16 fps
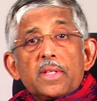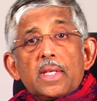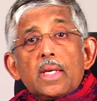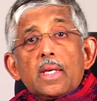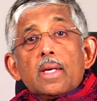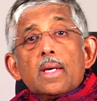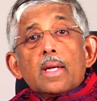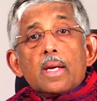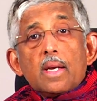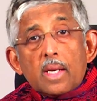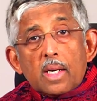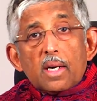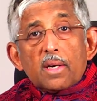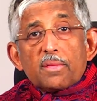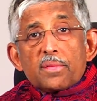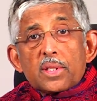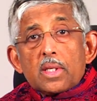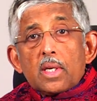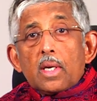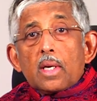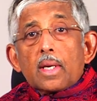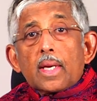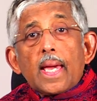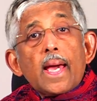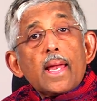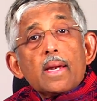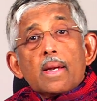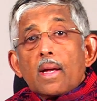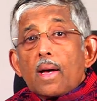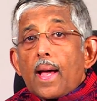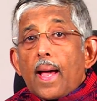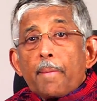the nerves can
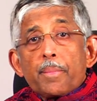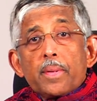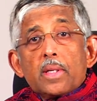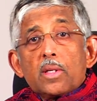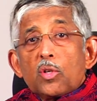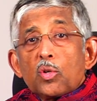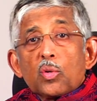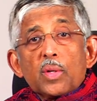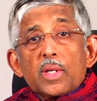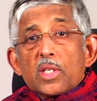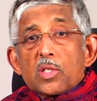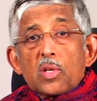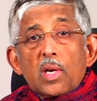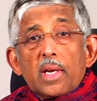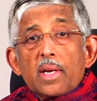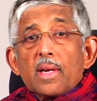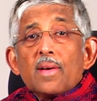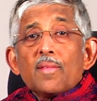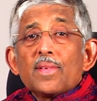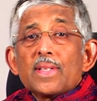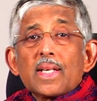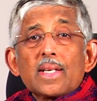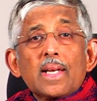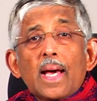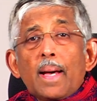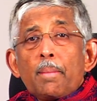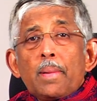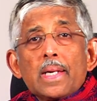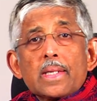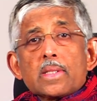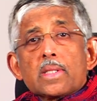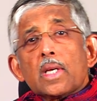happen due to insulin. With the
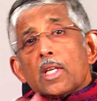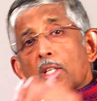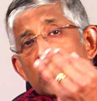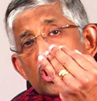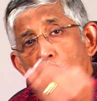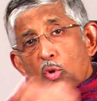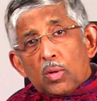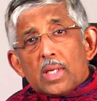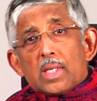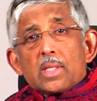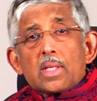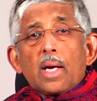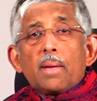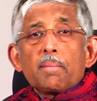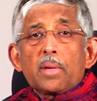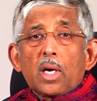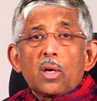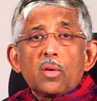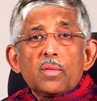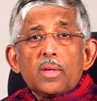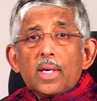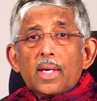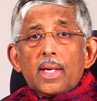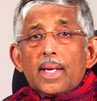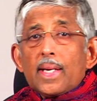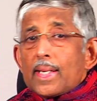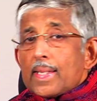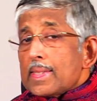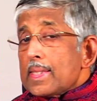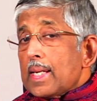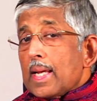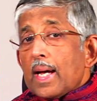tablets, the sugars come down. It
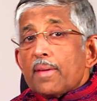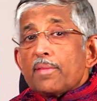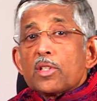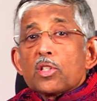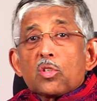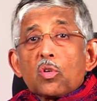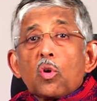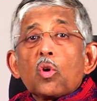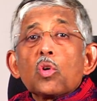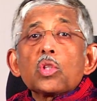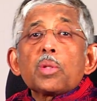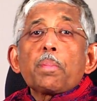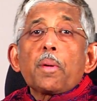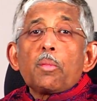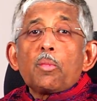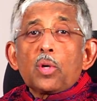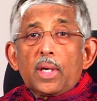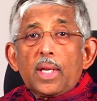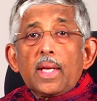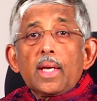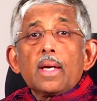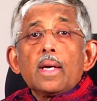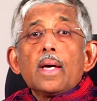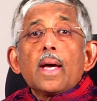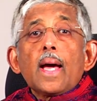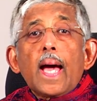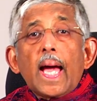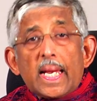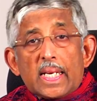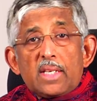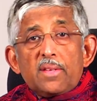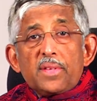doesn't have this growth promoting
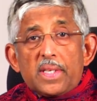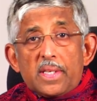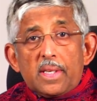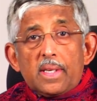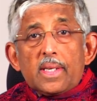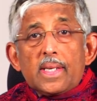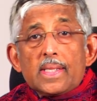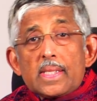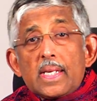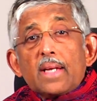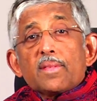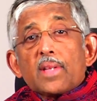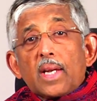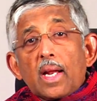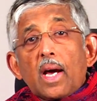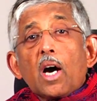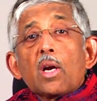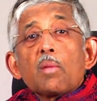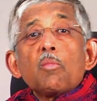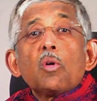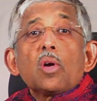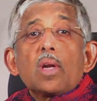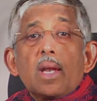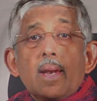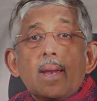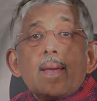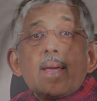activity, it doesn't have that hormonal